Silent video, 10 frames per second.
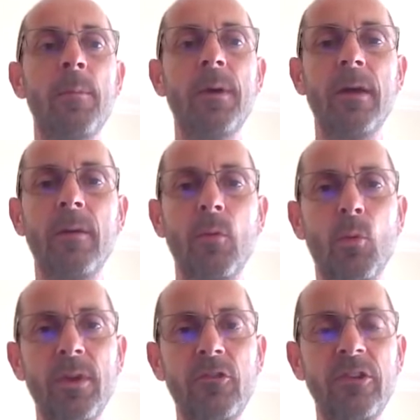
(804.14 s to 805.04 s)
but
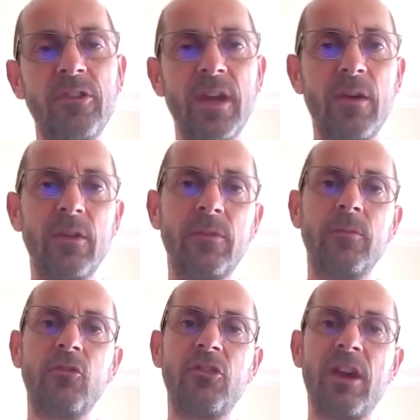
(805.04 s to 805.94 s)
wintry showers
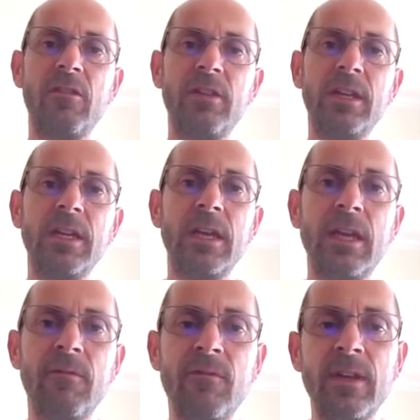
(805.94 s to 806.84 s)
generally
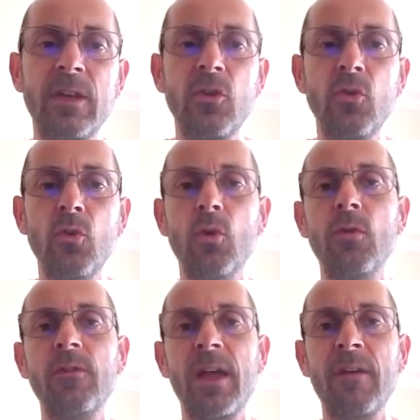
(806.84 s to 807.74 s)
in the
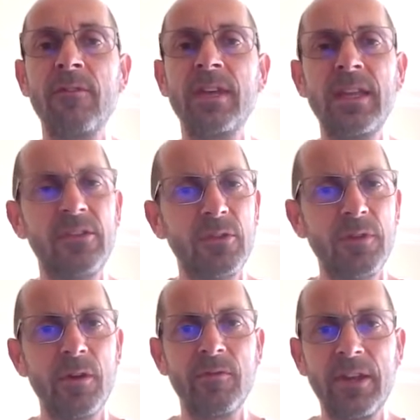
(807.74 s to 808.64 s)
north and the east,
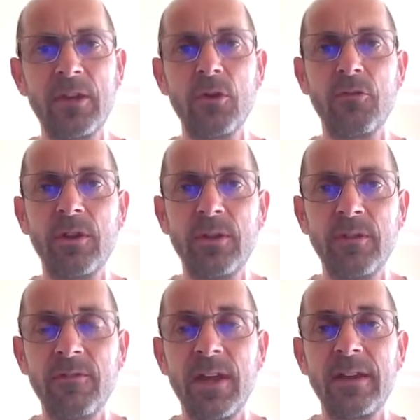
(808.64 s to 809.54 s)
although they could really
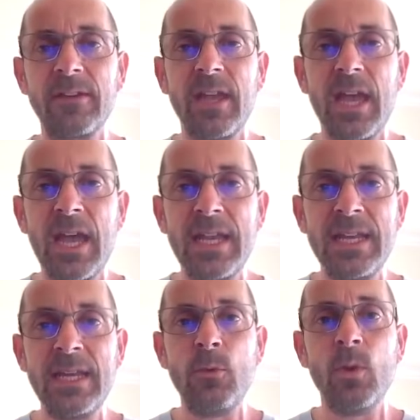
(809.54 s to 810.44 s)
affect
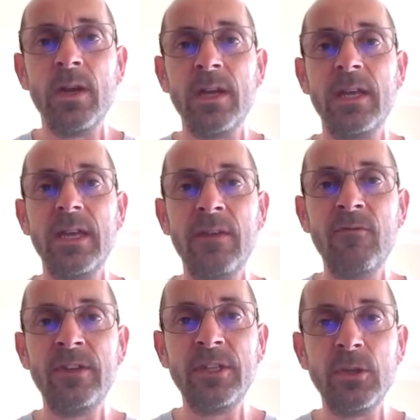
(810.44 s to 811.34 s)
anywhere
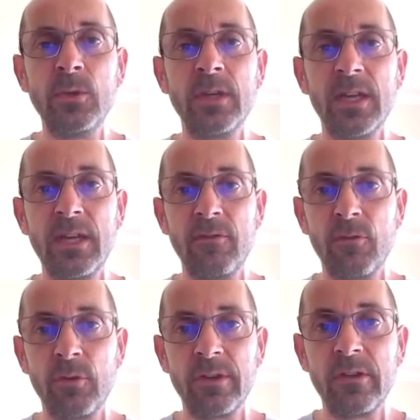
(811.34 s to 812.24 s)
in the UK
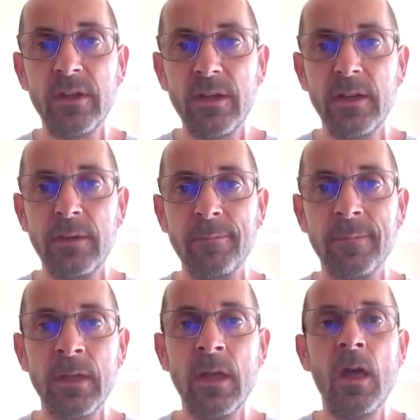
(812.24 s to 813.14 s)
for a time.